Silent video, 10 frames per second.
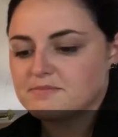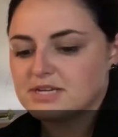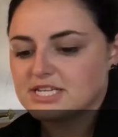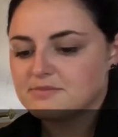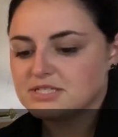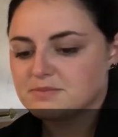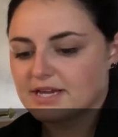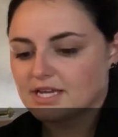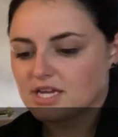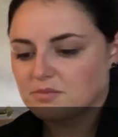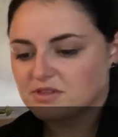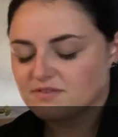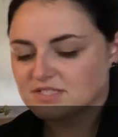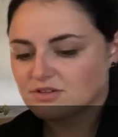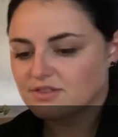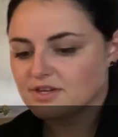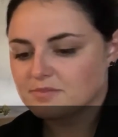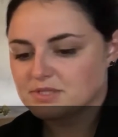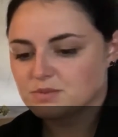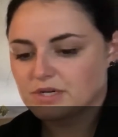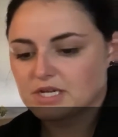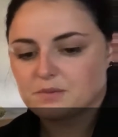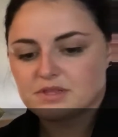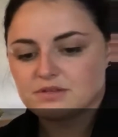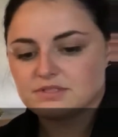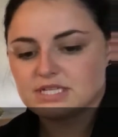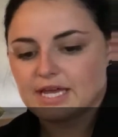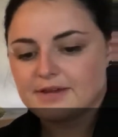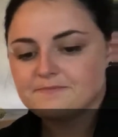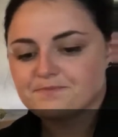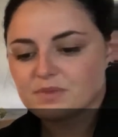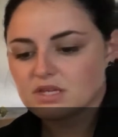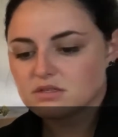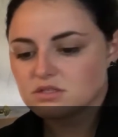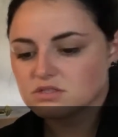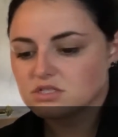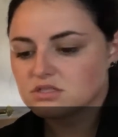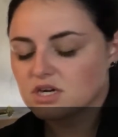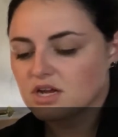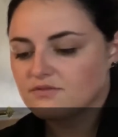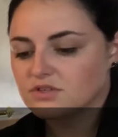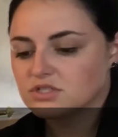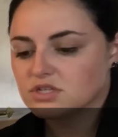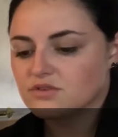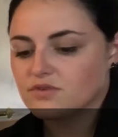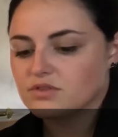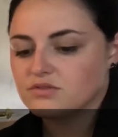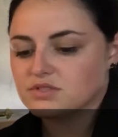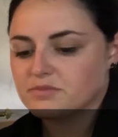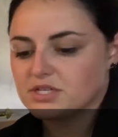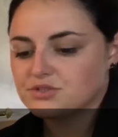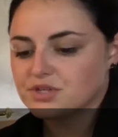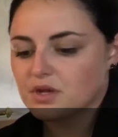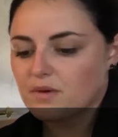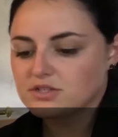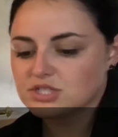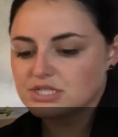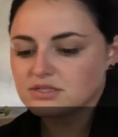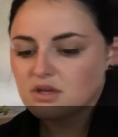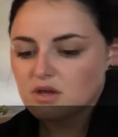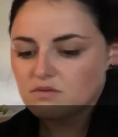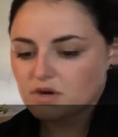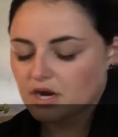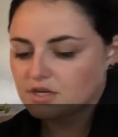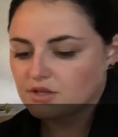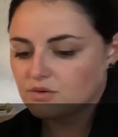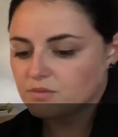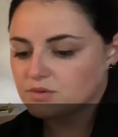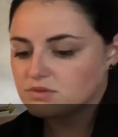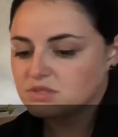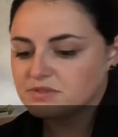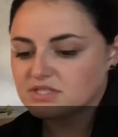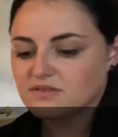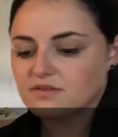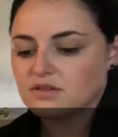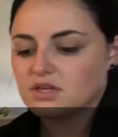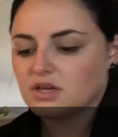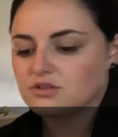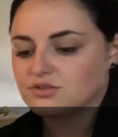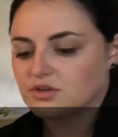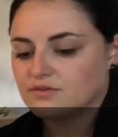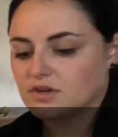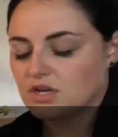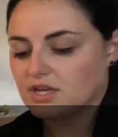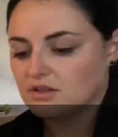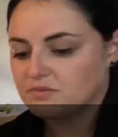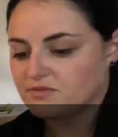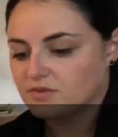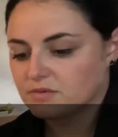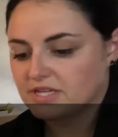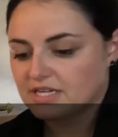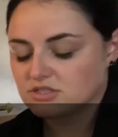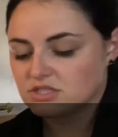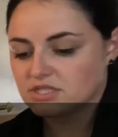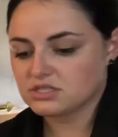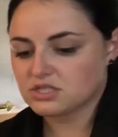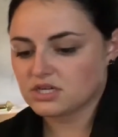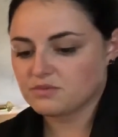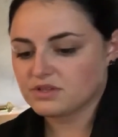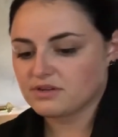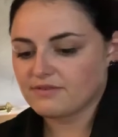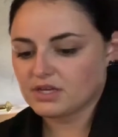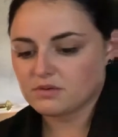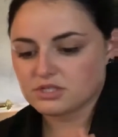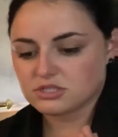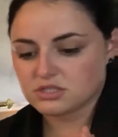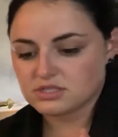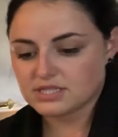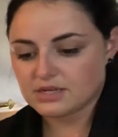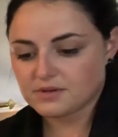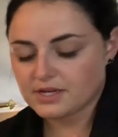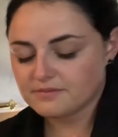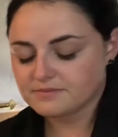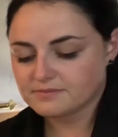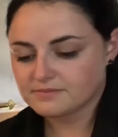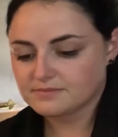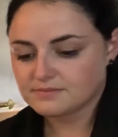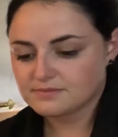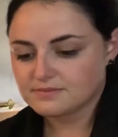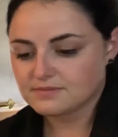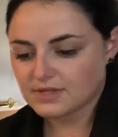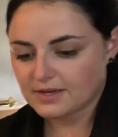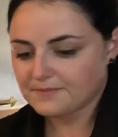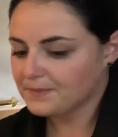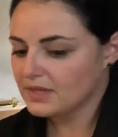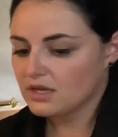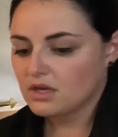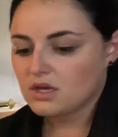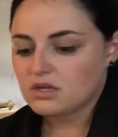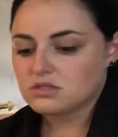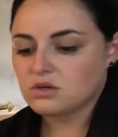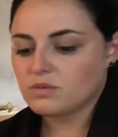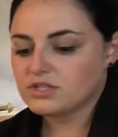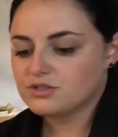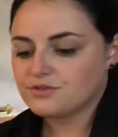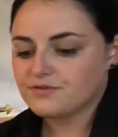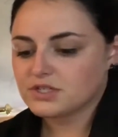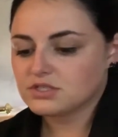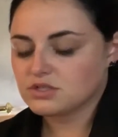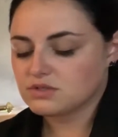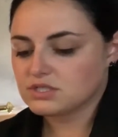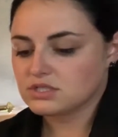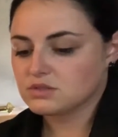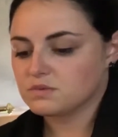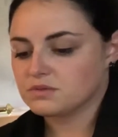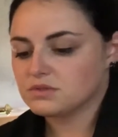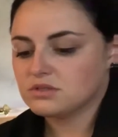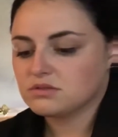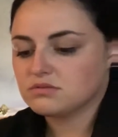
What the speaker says: My name is Megan. I'll be the physical therapist working with you today. So to start off, we're just going to run through some history questions regarding your wound specifically and your overall health before we actually get started with an evaluation. Is that okay? Okay. So when did you first notice this wound?